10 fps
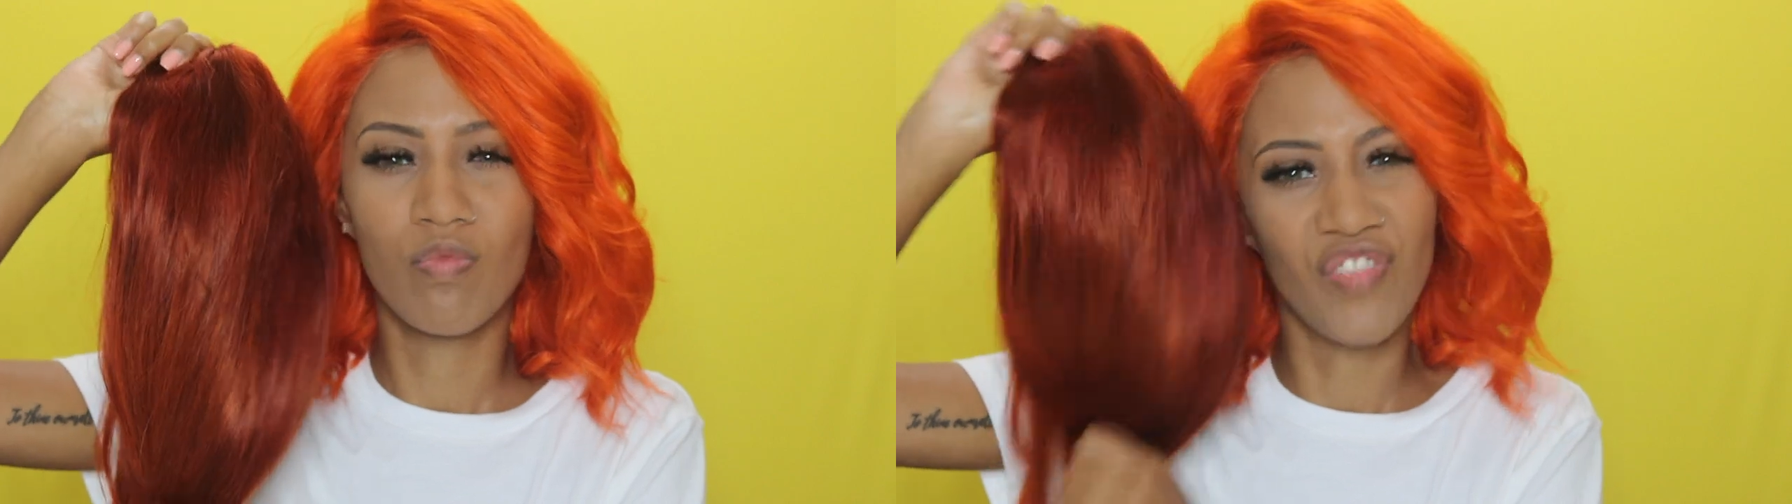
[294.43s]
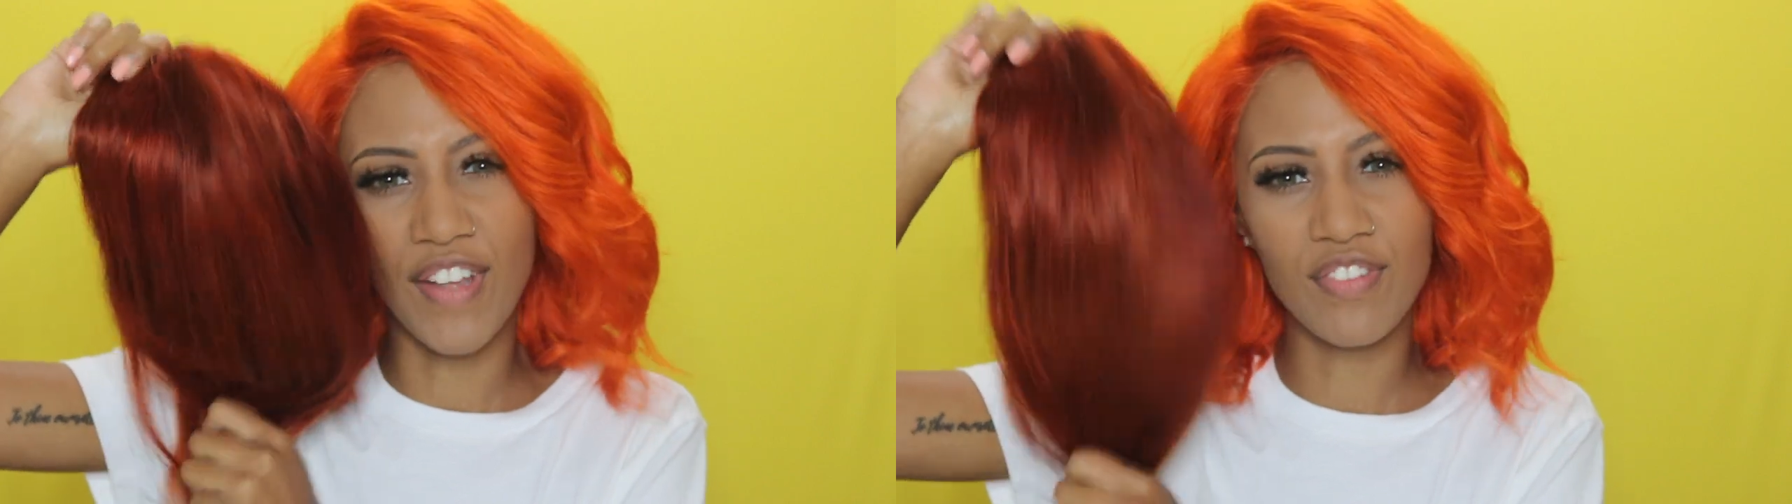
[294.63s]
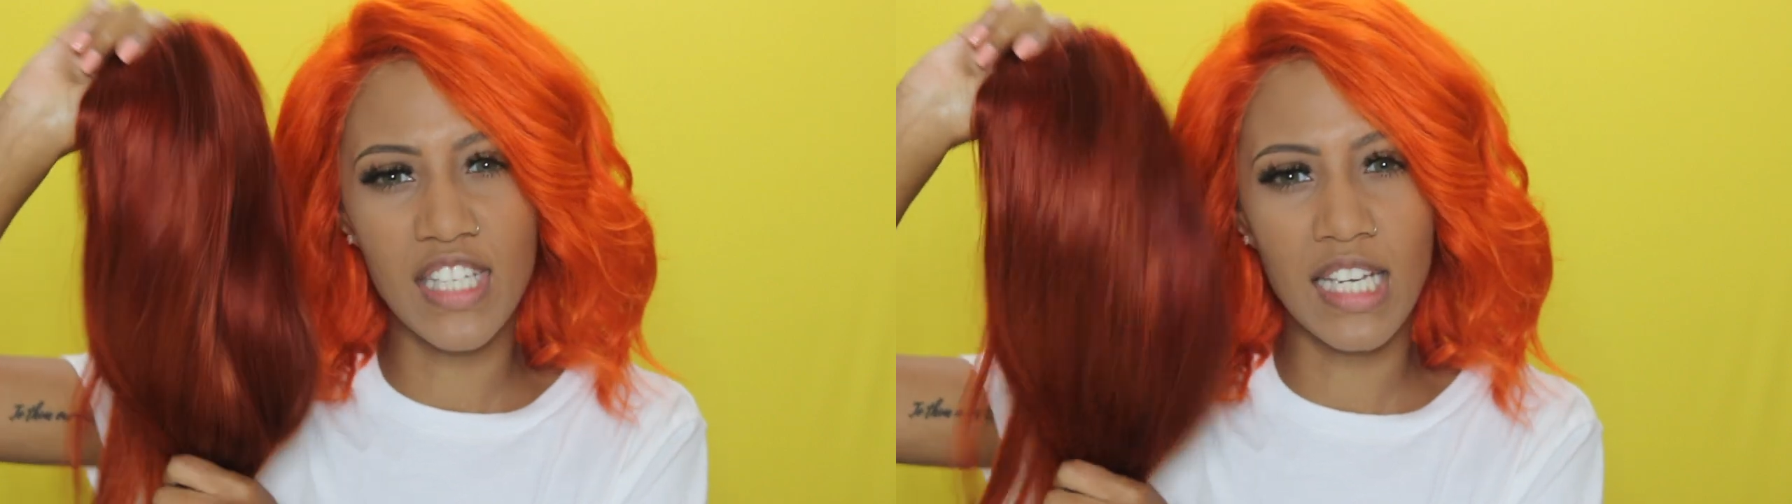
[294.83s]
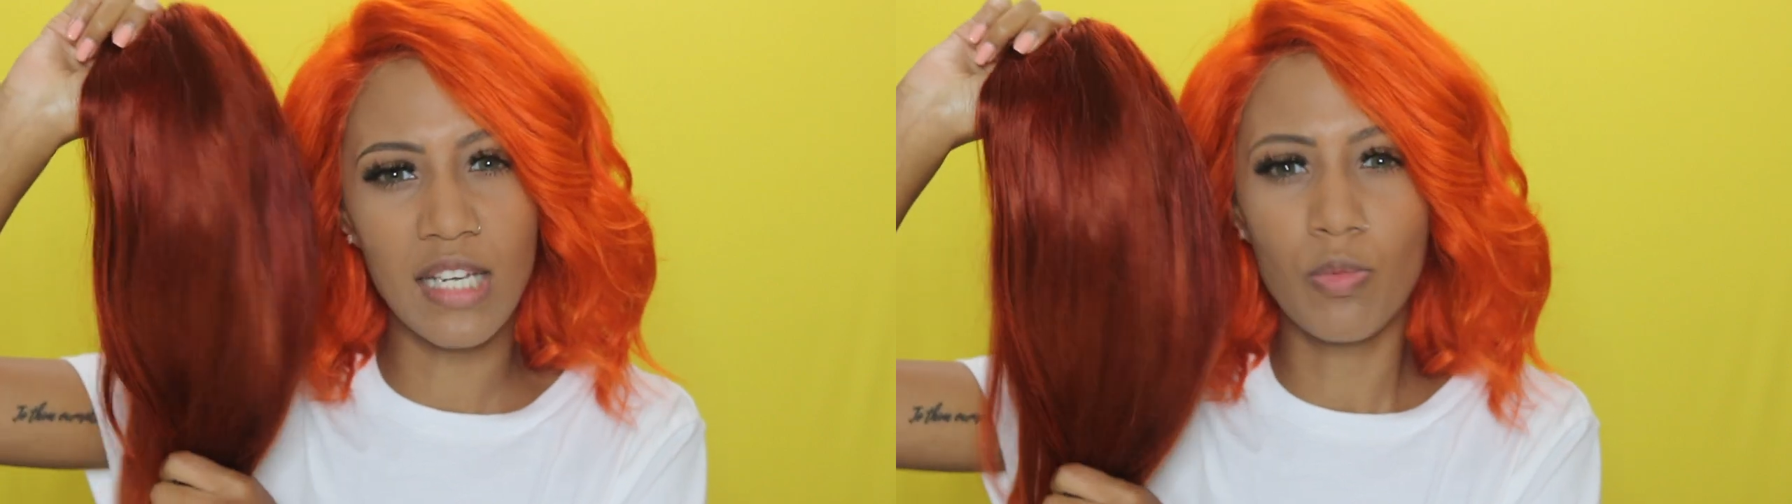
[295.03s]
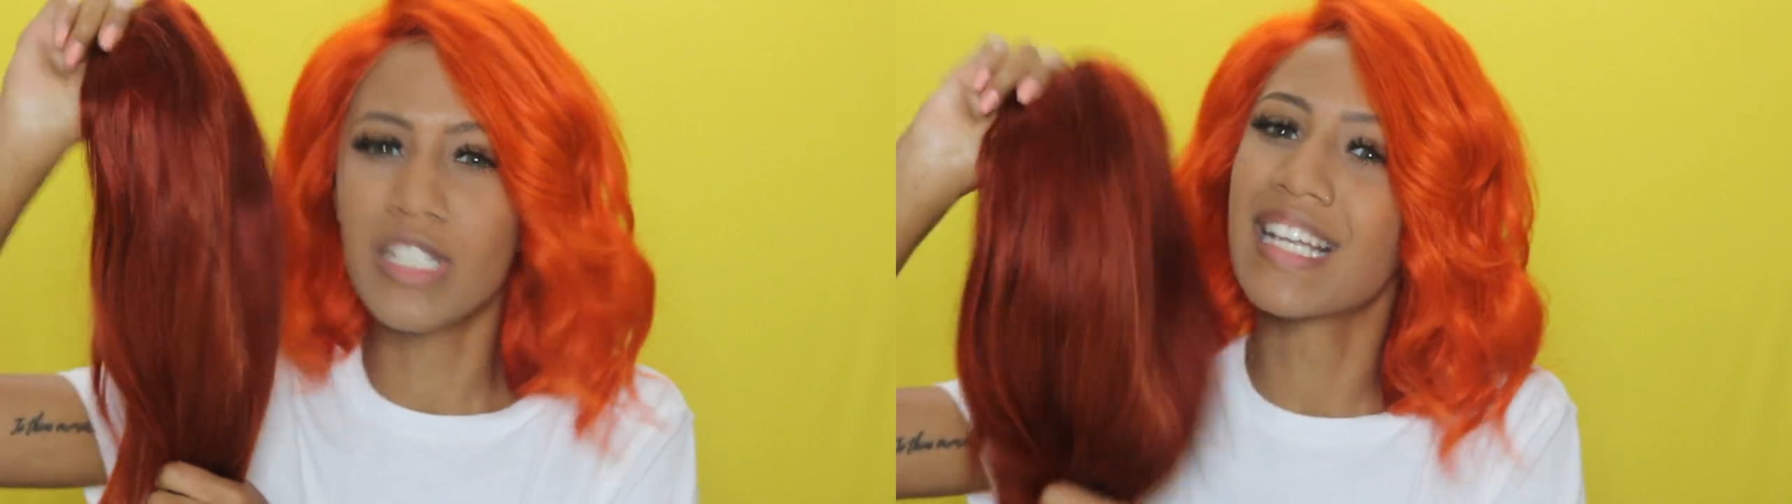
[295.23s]
50
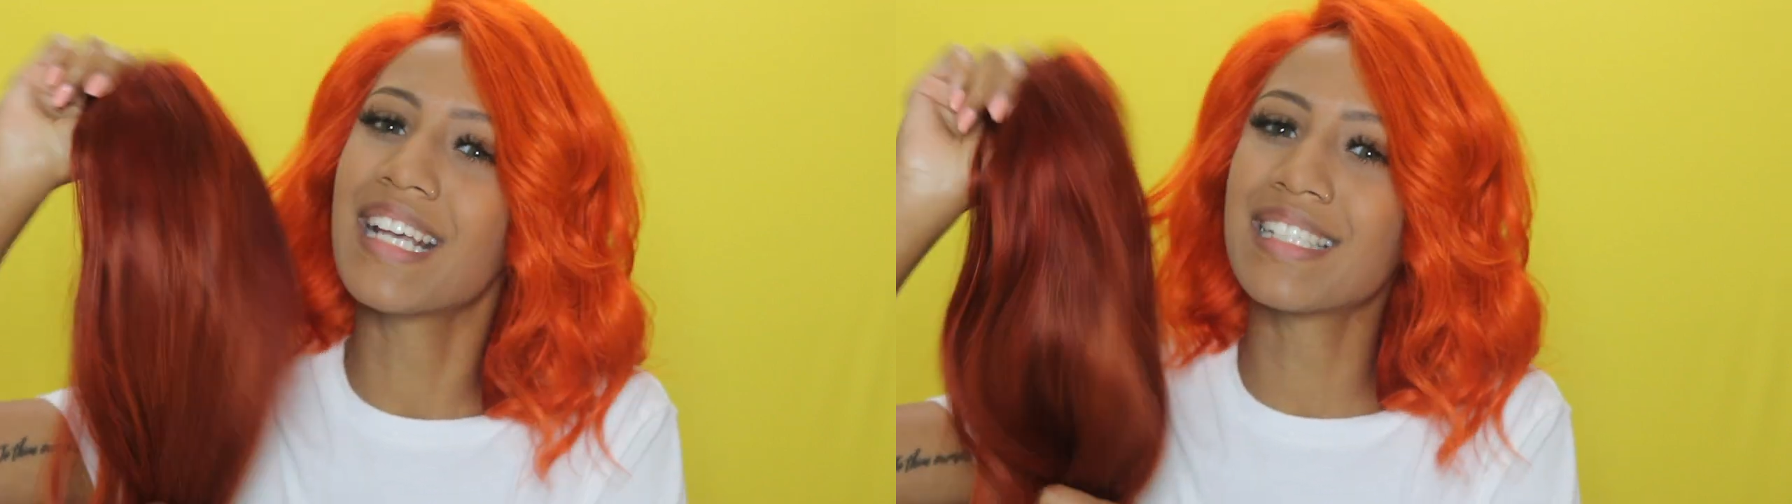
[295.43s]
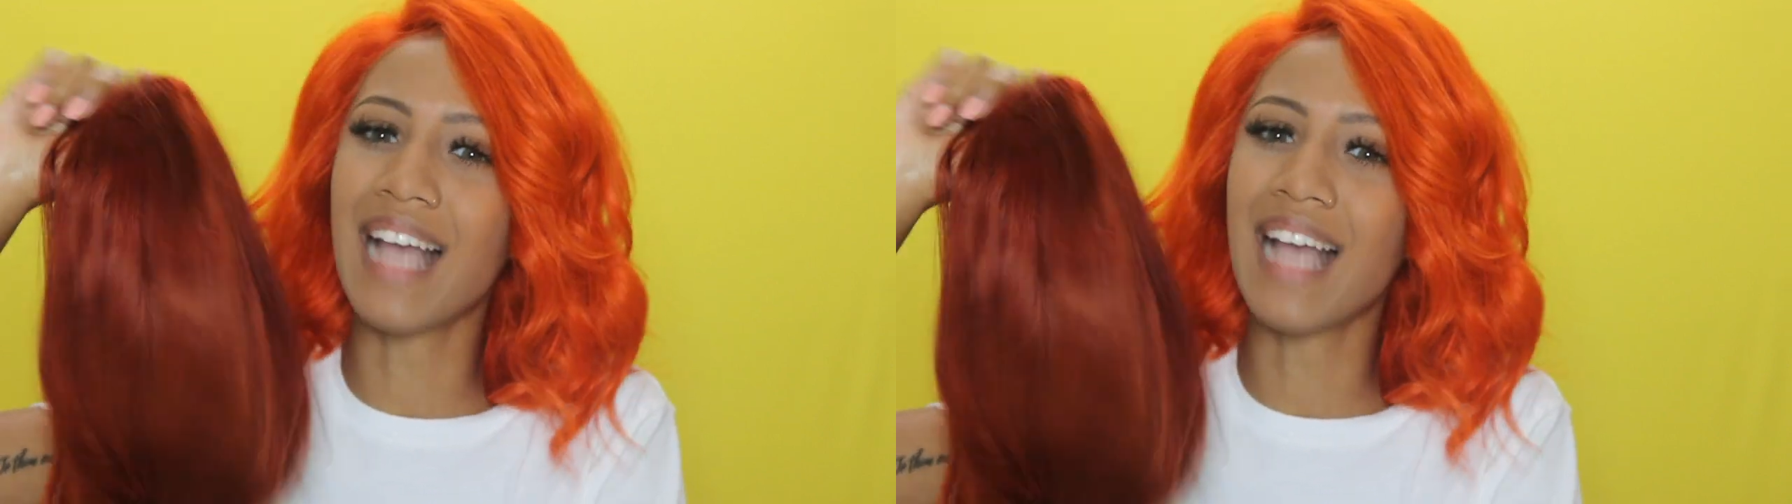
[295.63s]
which is